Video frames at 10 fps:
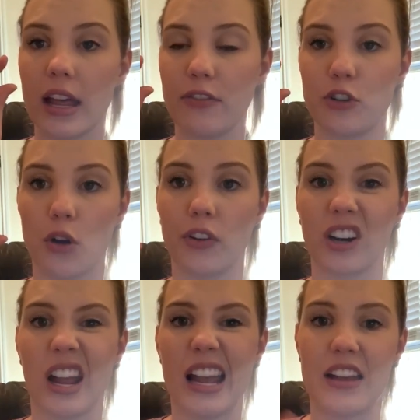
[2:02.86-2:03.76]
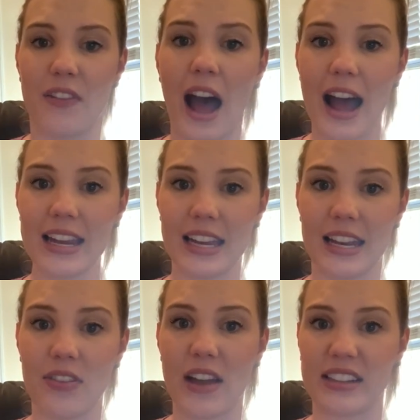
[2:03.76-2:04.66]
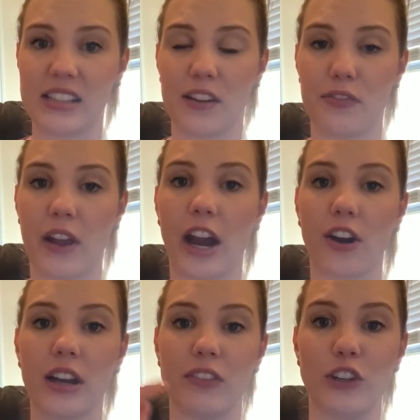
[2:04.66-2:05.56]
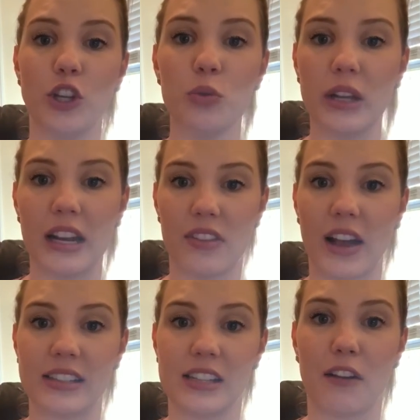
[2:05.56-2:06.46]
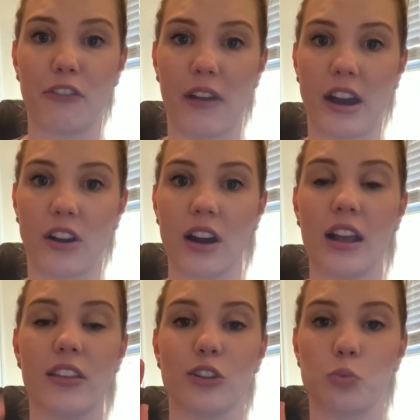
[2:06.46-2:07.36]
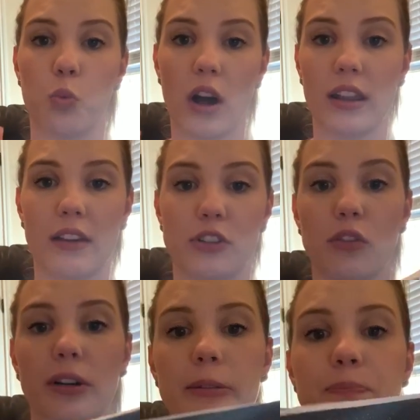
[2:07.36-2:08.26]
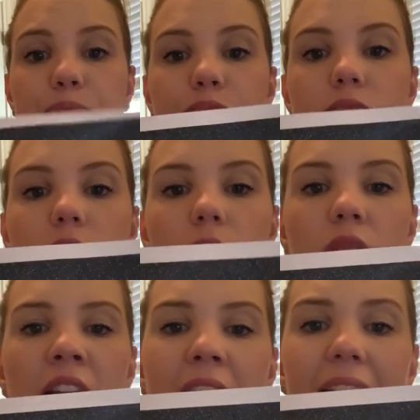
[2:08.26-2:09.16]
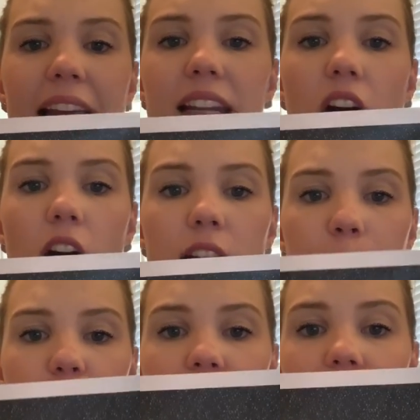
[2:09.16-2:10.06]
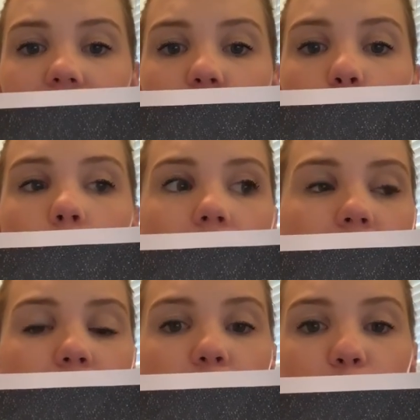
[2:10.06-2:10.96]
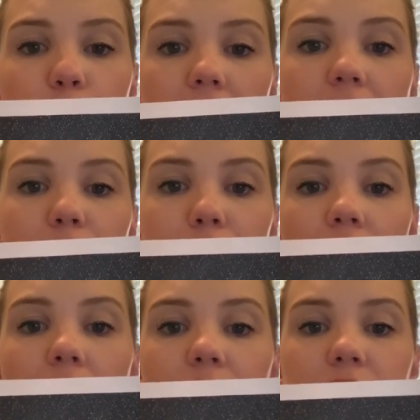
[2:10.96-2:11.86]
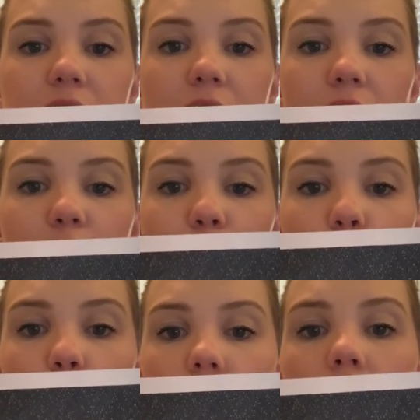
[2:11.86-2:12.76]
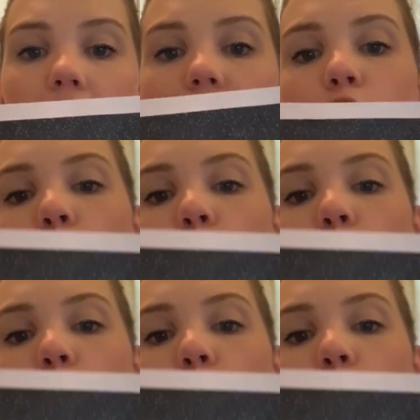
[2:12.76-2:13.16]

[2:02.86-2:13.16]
leftover. If I get it, that's not fair. If you get it, that's not fair. There's one leftover. And odd numbers end in a 1, a 3, 5, 7, or 9.